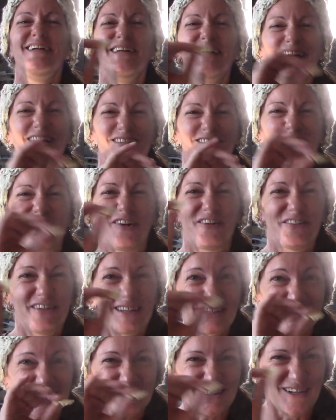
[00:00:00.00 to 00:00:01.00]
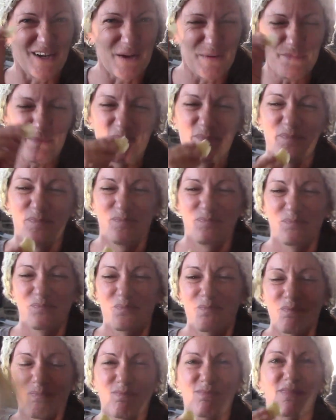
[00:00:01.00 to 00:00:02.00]
Until next time,
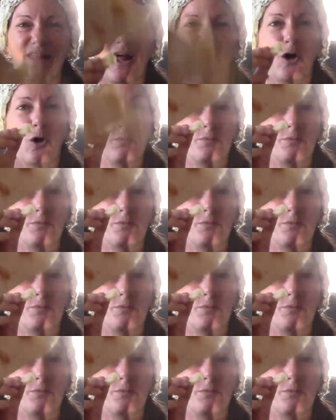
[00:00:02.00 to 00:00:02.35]
I hope